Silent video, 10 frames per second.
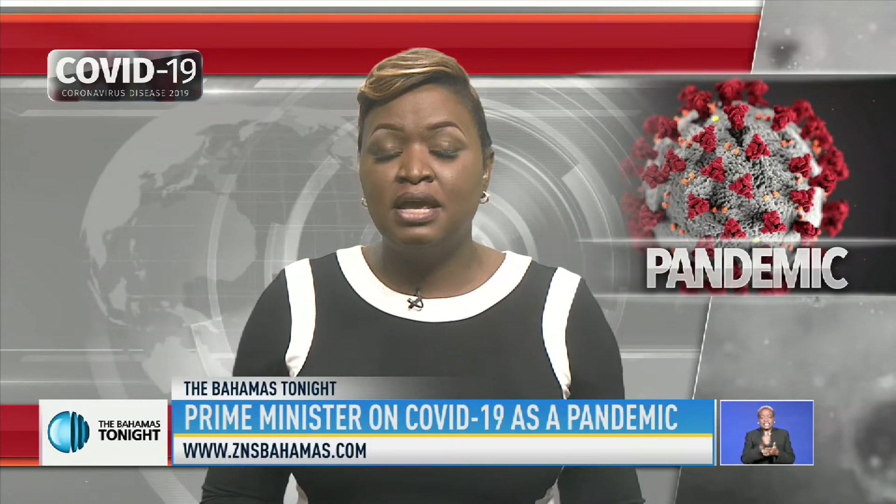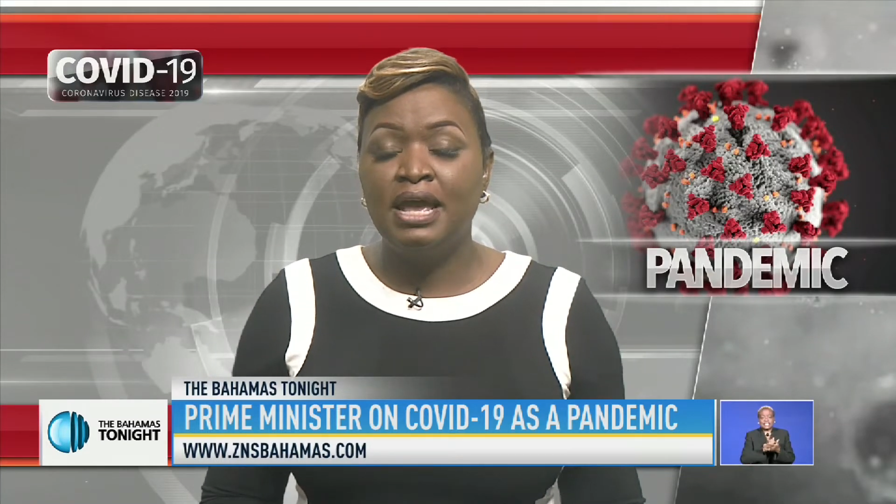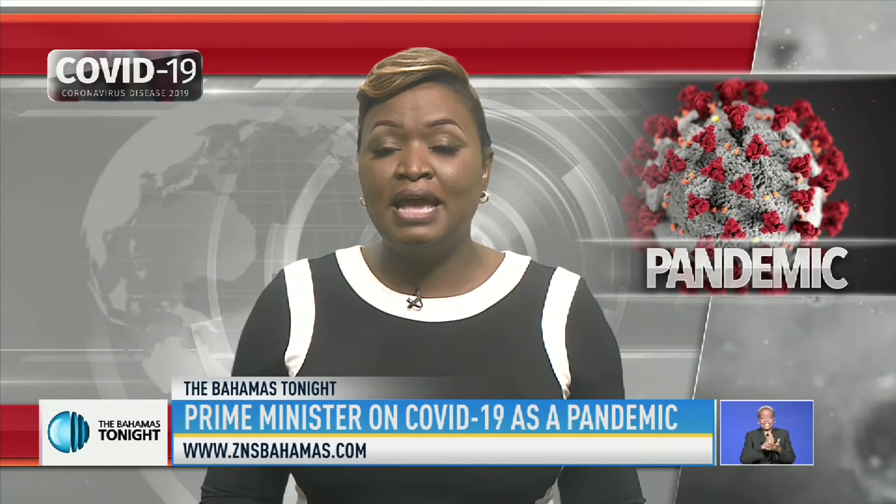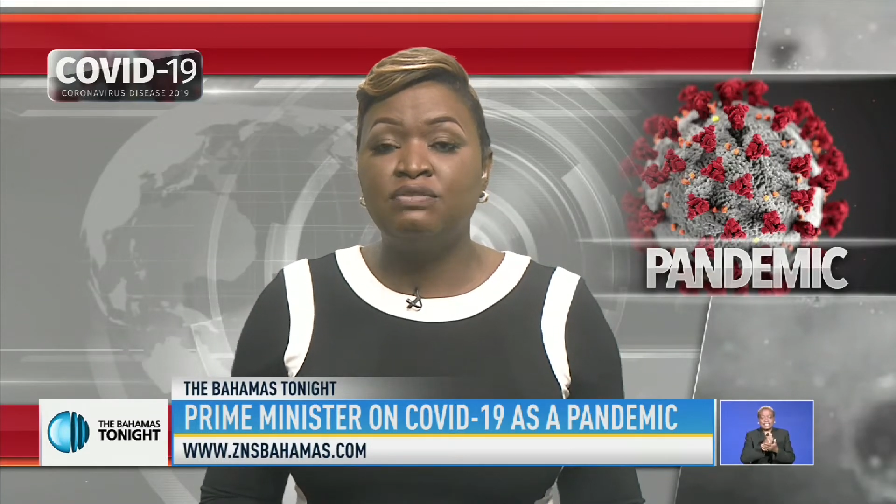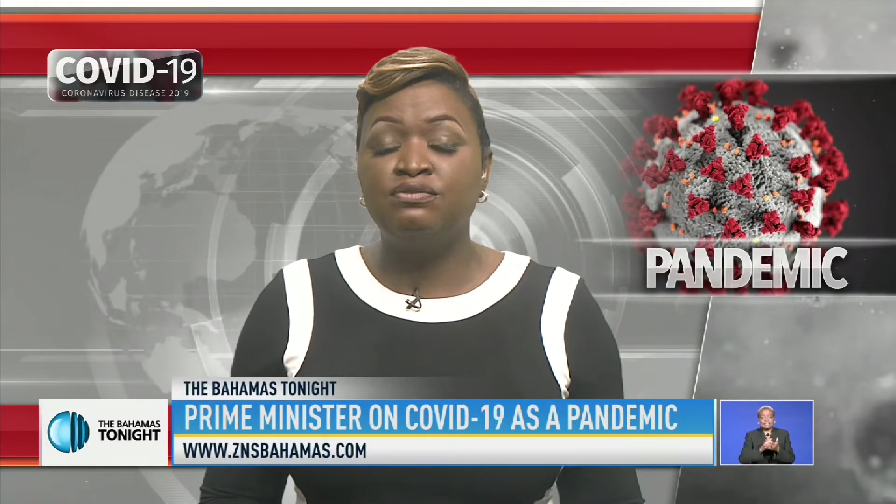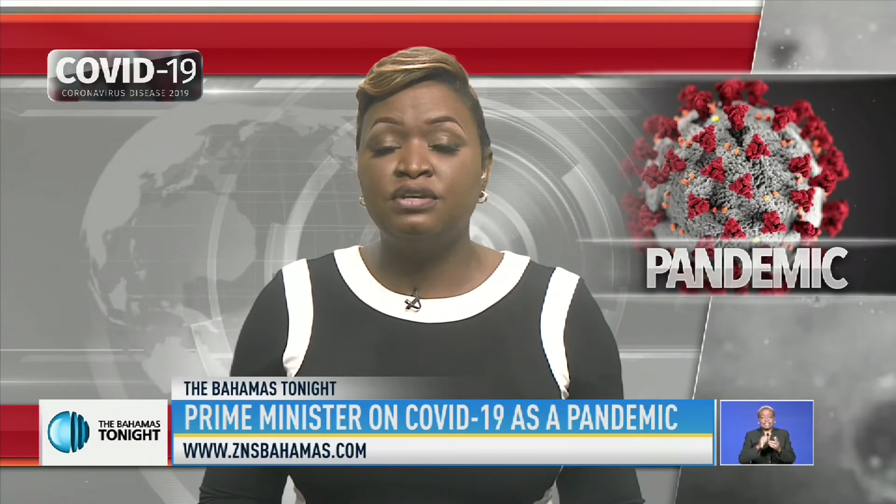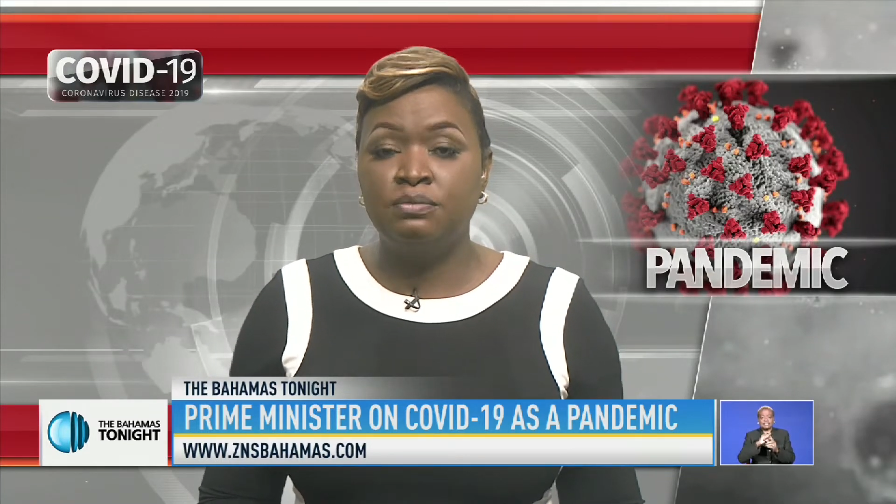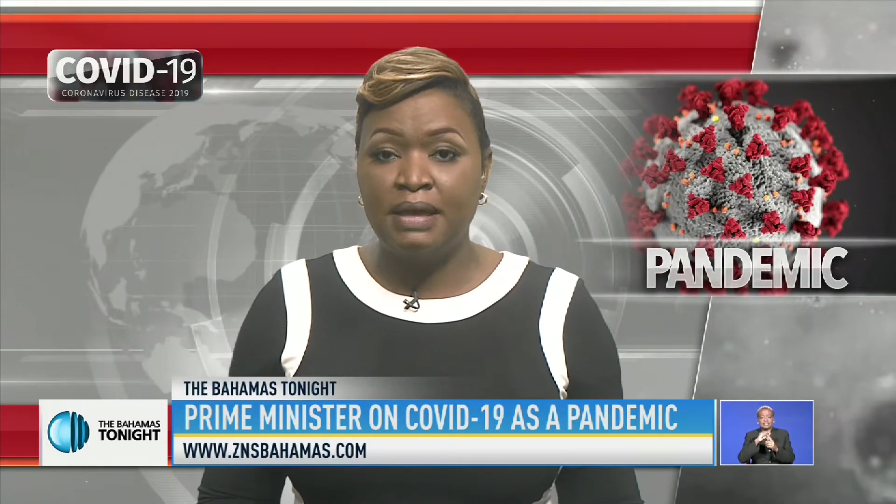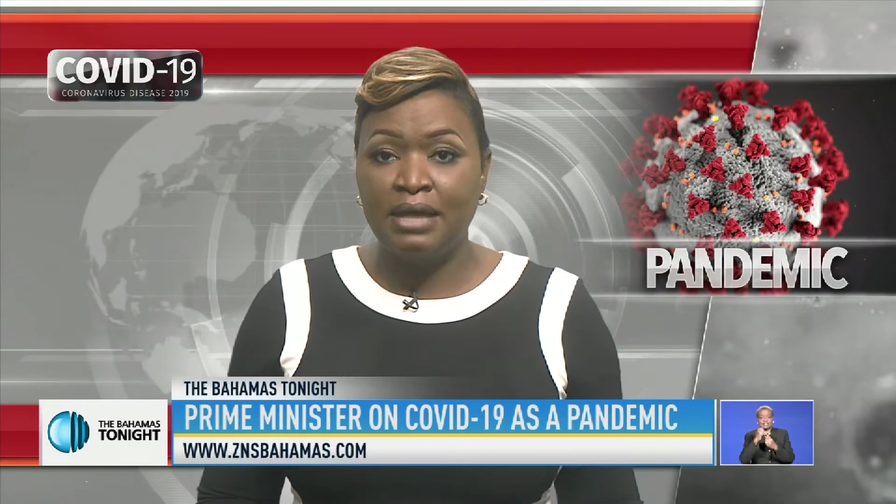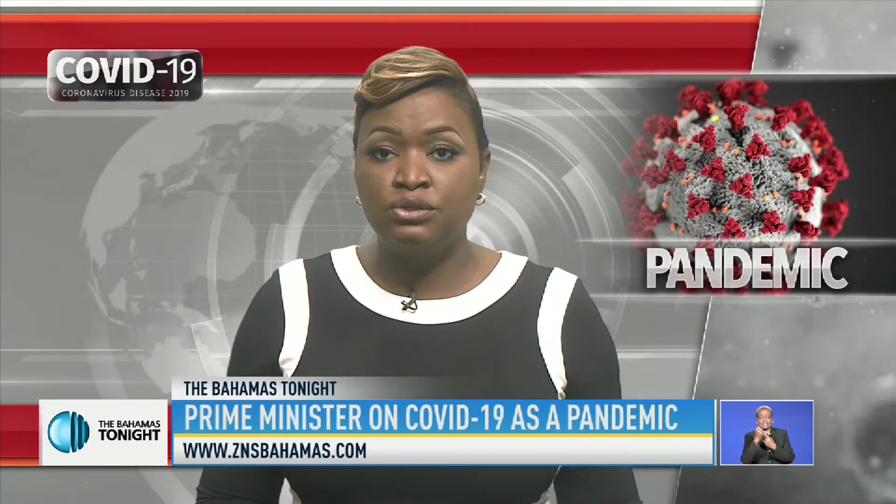and
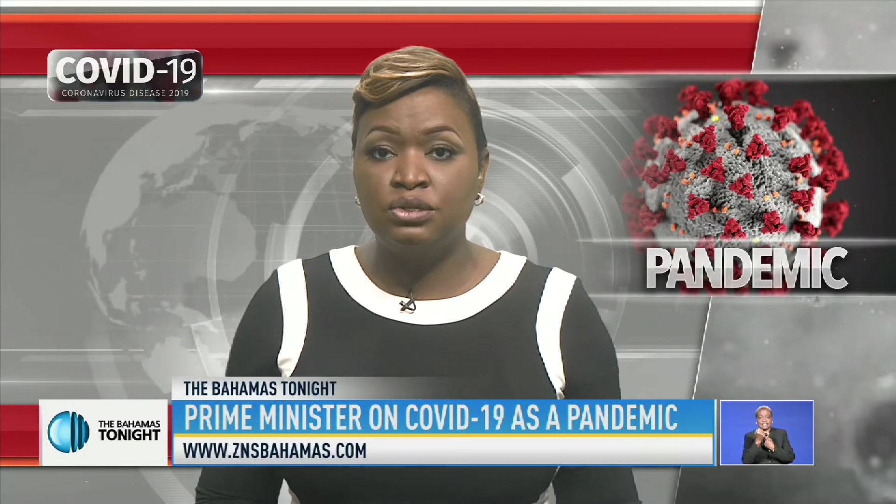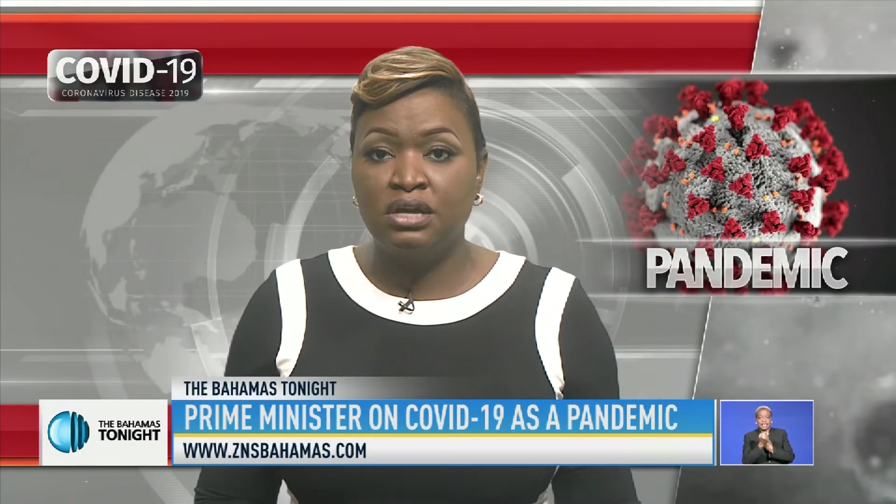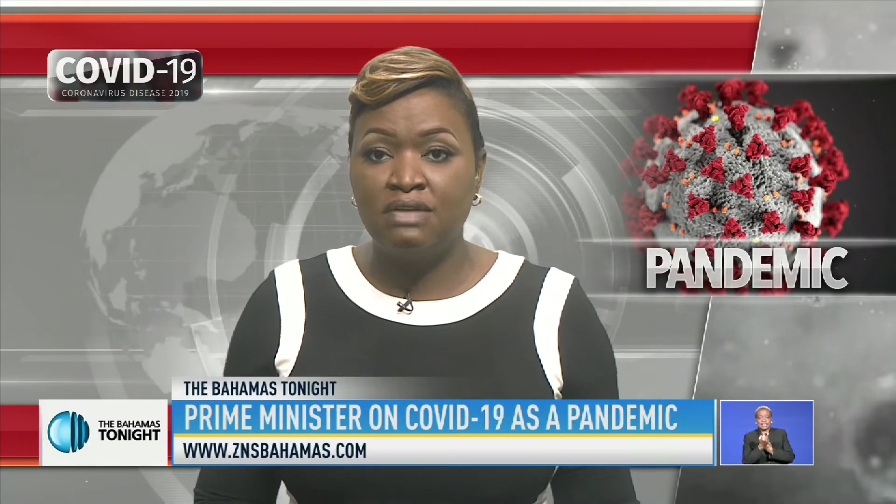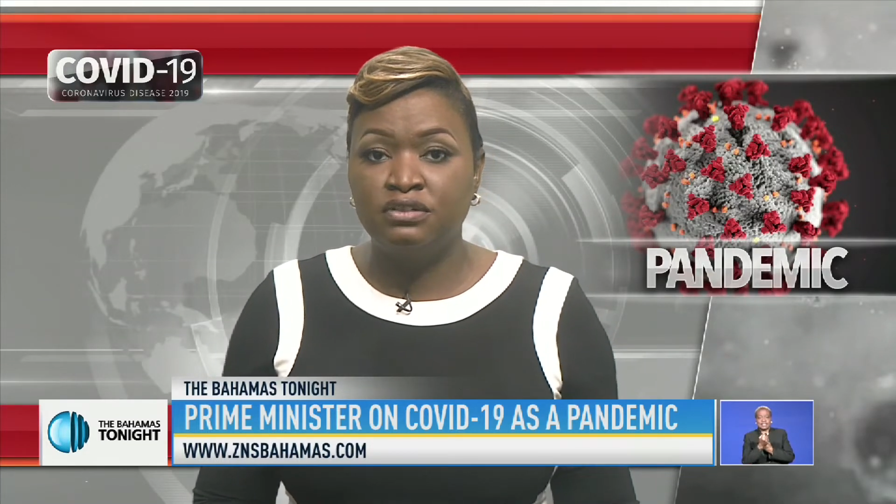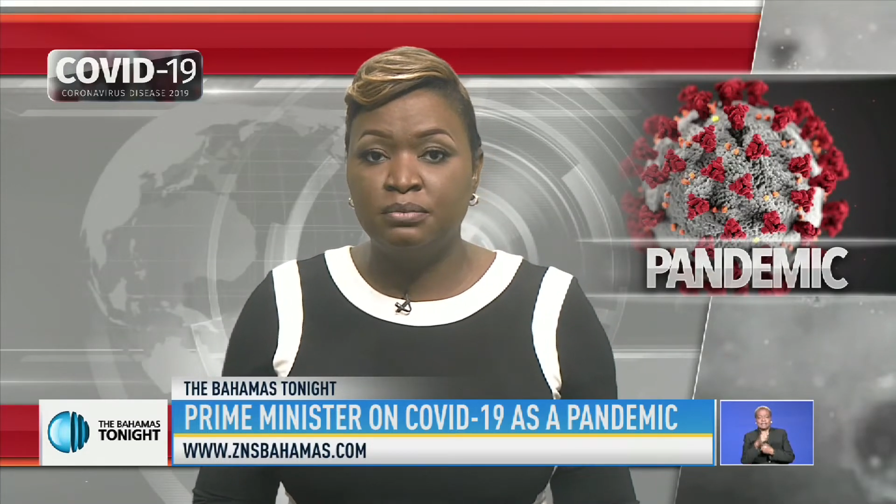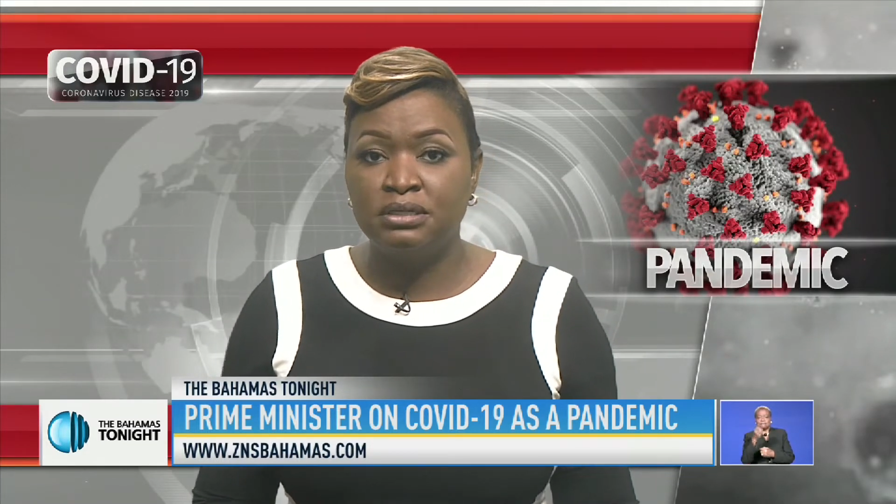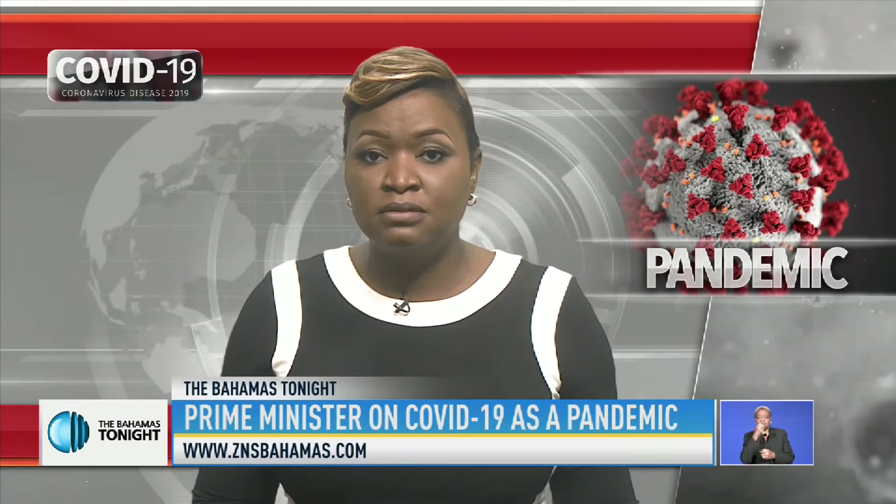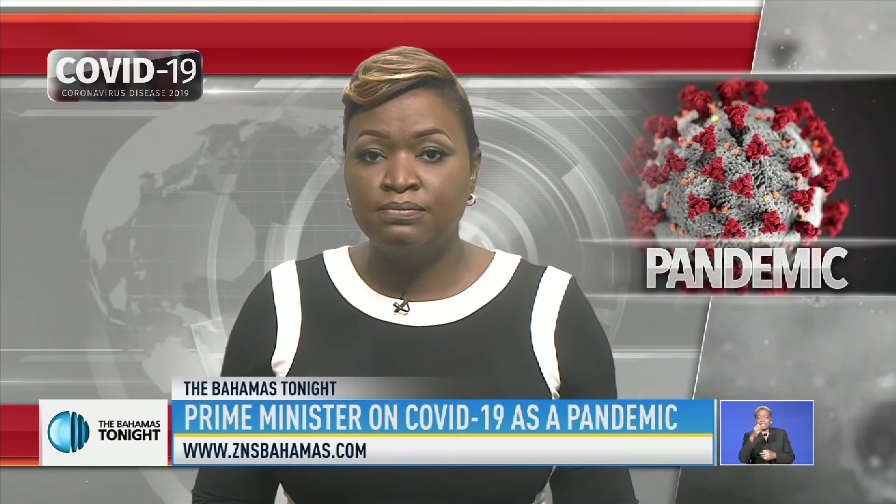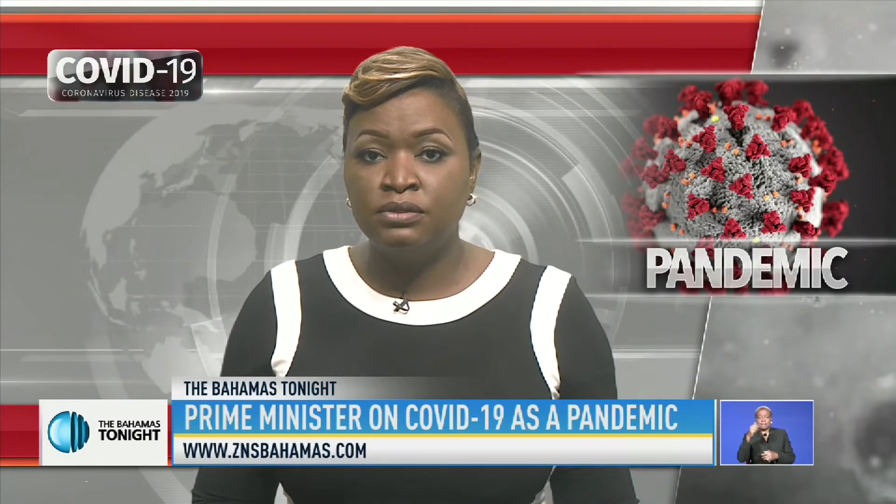feedback to the government.